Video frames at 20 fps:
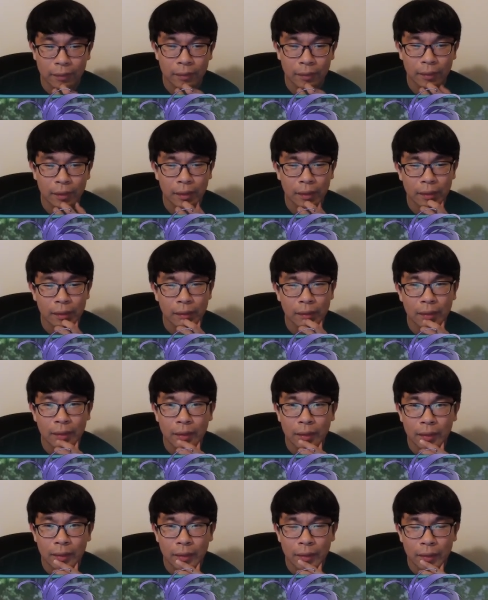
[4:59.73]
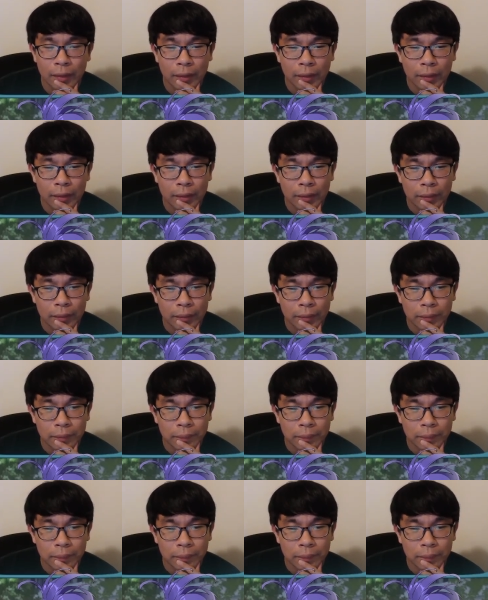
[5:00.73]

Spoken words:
No one is speaking in this clip.